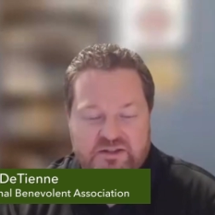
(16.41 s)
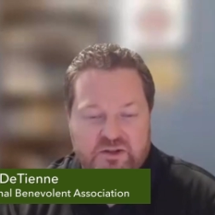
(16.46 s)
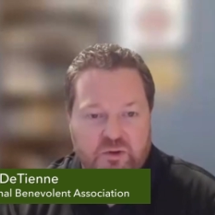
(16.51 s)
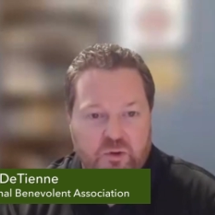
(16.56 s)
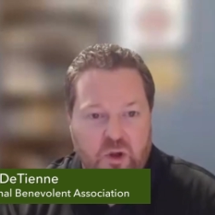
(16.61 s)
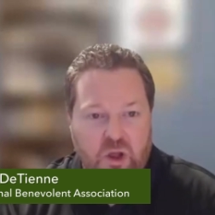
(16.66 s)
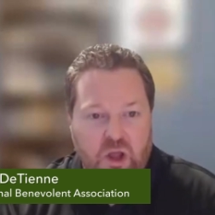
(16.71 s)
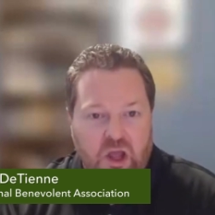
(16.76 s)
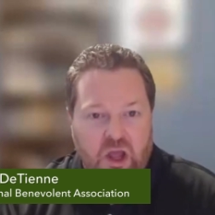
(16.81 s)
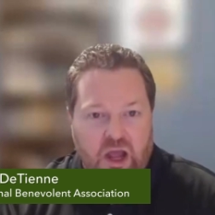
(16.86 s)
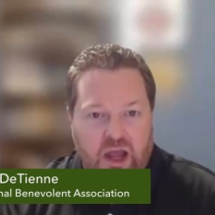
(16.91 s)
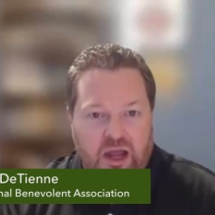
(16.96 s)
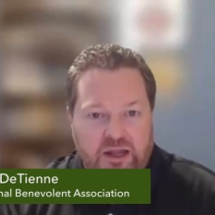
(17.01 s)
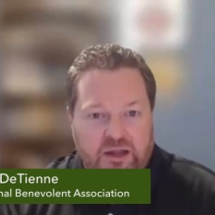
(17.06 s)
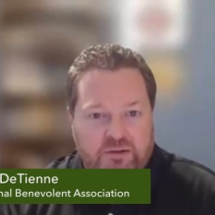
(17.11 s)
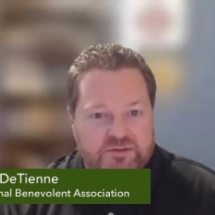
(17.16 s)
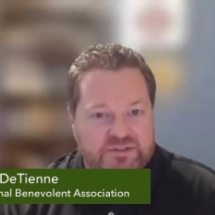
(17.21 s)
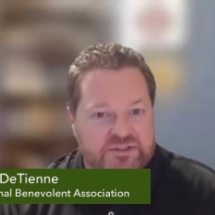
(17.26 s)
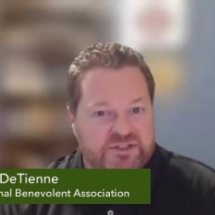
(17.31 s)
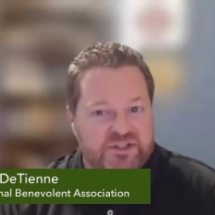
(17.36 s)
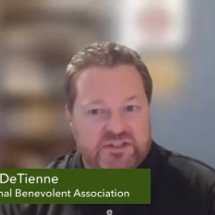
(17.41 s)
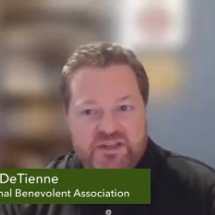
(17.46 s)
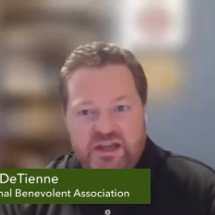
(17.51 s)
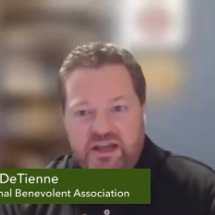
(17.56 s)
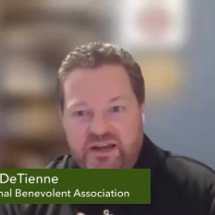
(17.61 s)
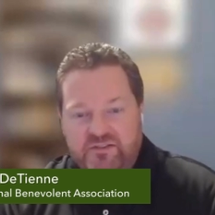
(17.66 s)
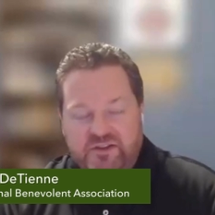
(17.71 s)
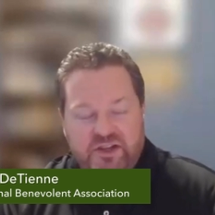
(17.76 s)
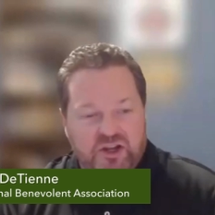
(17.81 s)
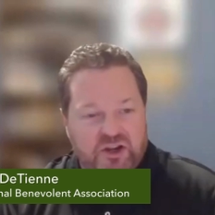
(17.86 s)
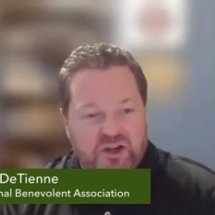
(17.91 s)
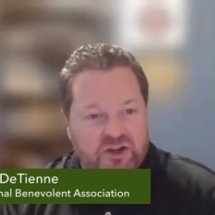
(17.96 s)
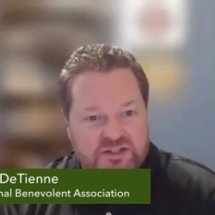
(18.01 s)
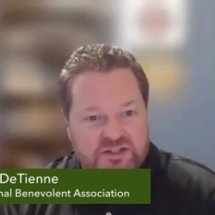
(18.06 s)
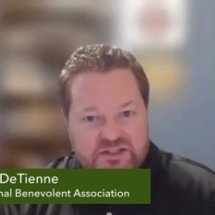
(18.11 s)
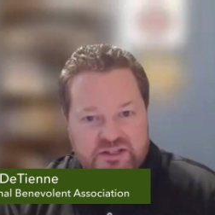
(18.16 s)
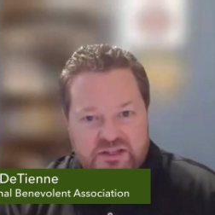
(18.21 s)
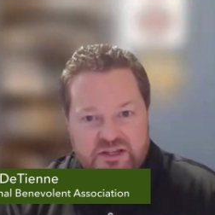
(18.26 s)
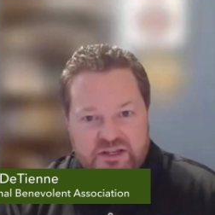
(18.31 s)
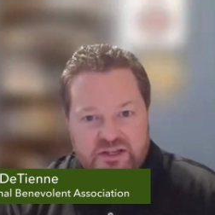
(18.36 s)
So I was just kind of
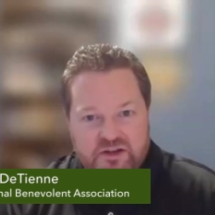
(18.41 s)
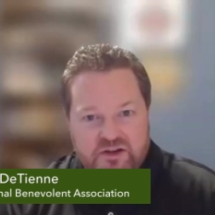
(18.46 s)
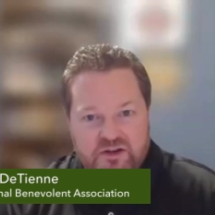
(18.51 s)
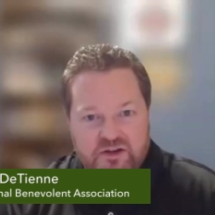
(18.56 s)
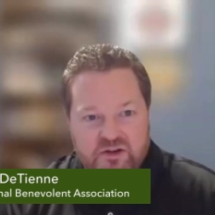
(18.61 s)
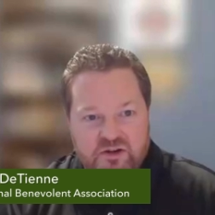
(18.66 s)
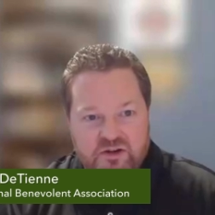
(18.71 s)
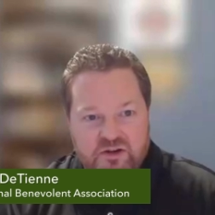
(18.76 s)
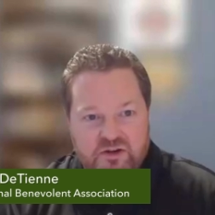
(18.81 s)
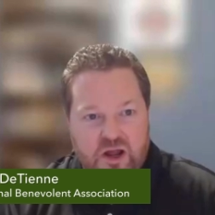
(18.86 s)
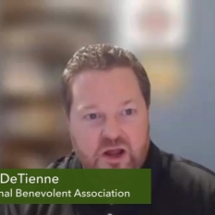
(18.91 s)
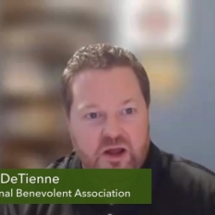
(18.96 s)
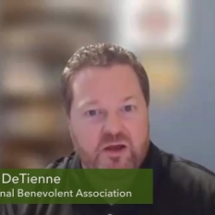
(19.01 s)
curious to hear